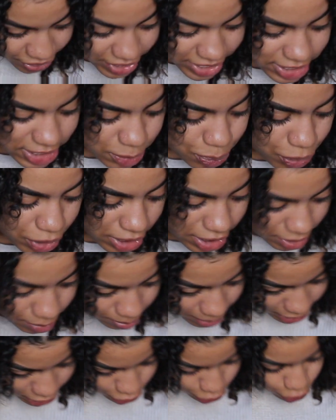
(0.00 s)
This is pretty
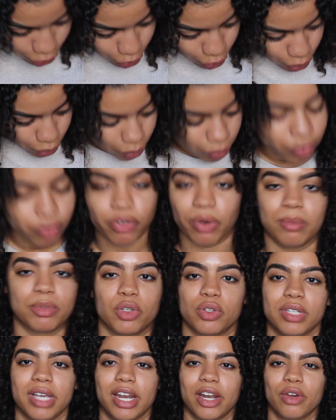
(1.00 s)
much new from
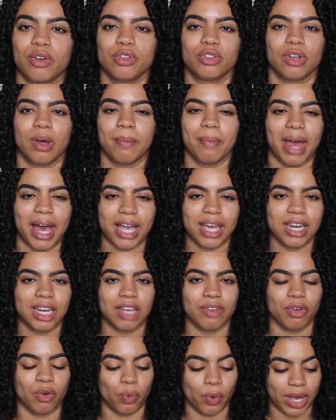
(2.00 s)
Botanicals, so I'm not going
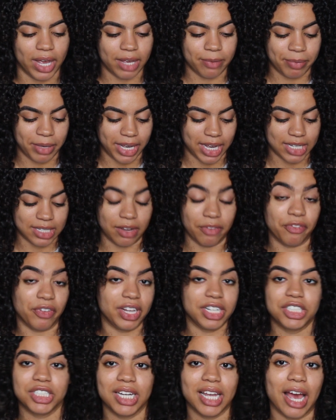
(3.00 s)
to give it away because
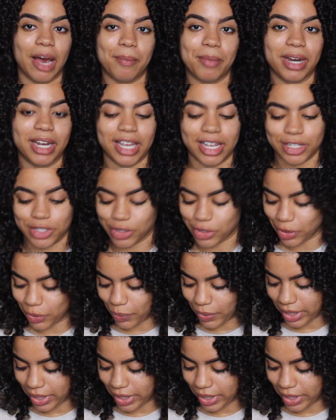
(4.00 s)
eventually I'm going to get to